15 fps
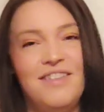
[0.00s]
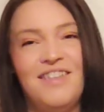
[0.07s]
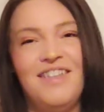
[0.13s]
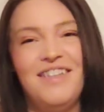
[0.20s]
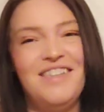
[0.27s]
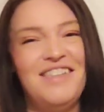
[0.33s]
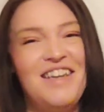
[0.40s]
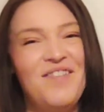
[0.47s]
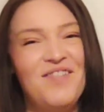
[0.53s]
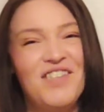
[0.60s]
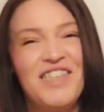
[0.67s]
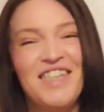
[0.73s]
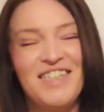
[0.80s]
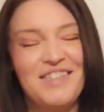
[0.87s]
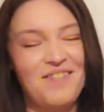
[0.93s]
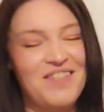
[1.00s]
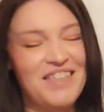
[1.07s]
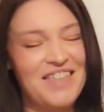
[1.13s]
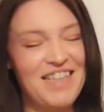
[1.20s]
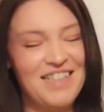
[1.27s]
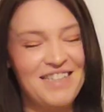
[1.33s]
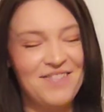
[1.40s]
It never takes something
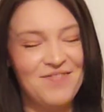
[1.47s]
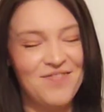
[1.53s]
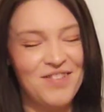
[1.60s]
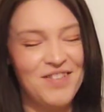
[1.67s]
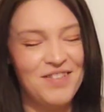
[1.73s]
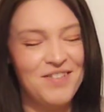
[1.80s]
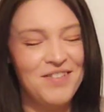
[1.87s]
that isn't for you.